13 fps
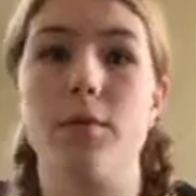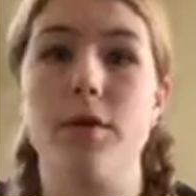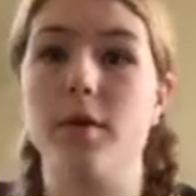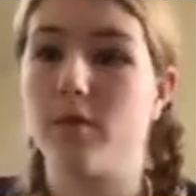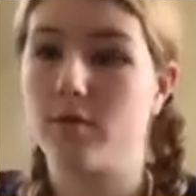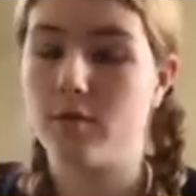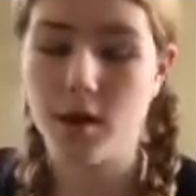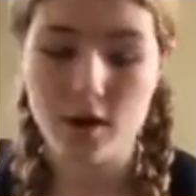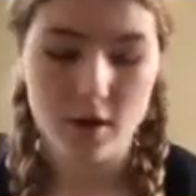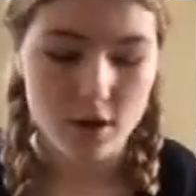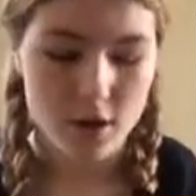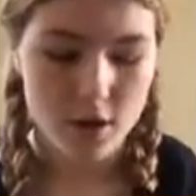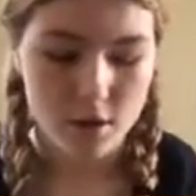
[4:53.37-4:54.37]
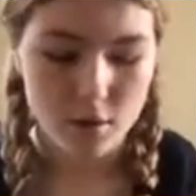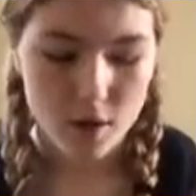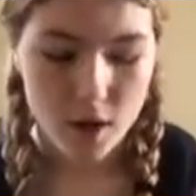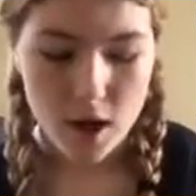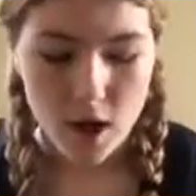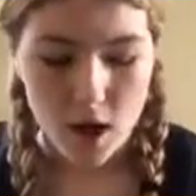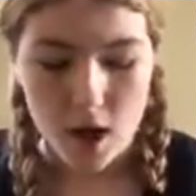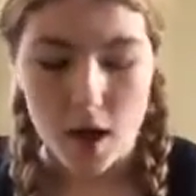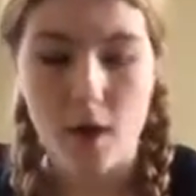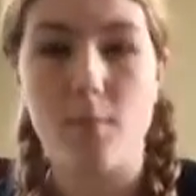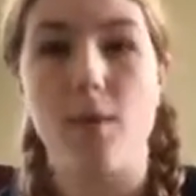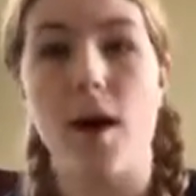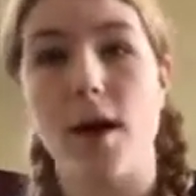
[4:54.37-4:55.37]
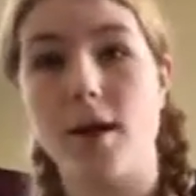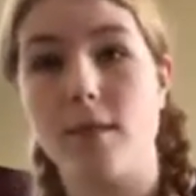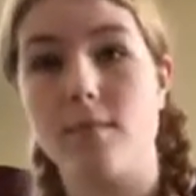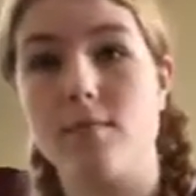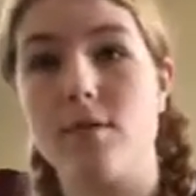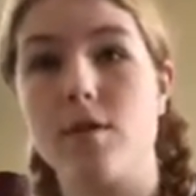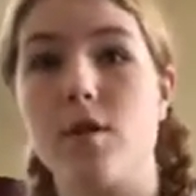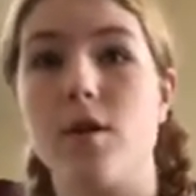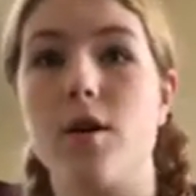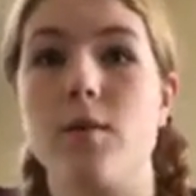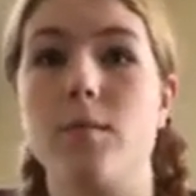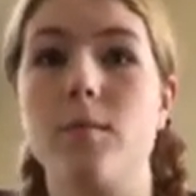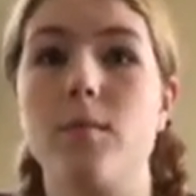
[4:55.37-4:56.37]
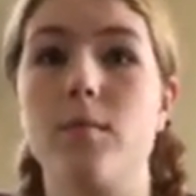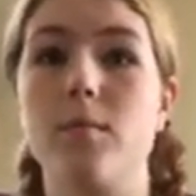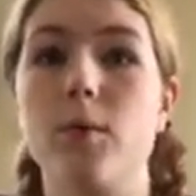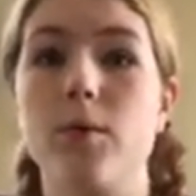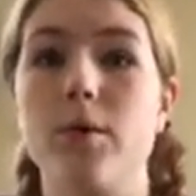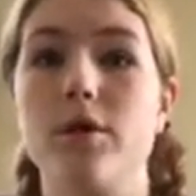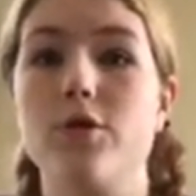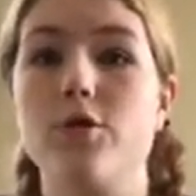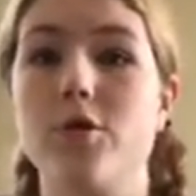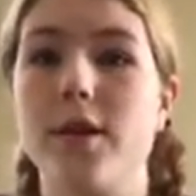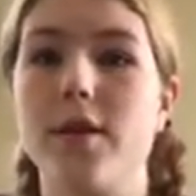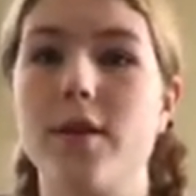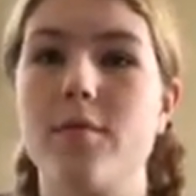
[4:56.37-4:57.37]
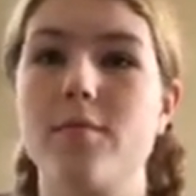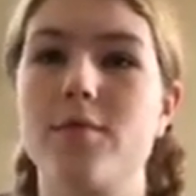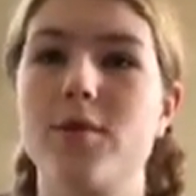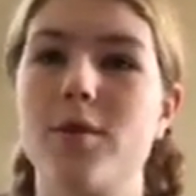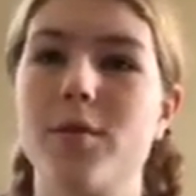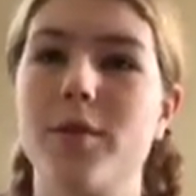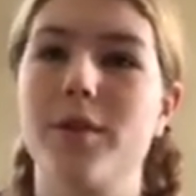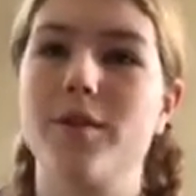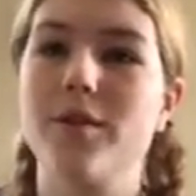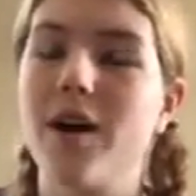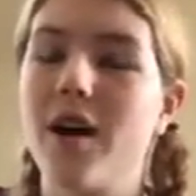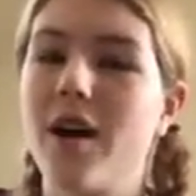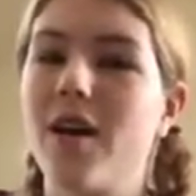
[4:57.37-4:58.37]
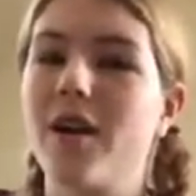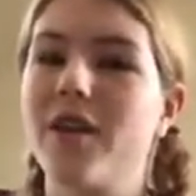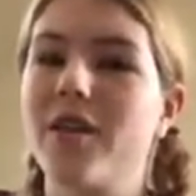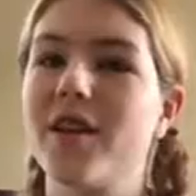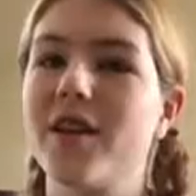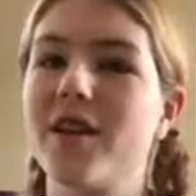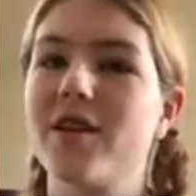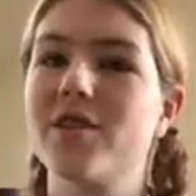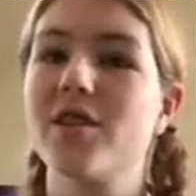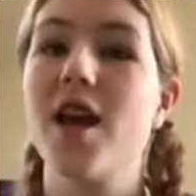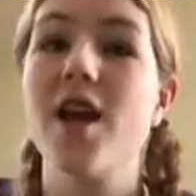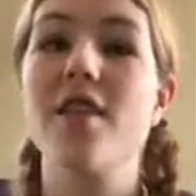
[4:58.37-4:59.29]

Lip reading: When they're not on you, I am the going to train them, so when they're not on theirs,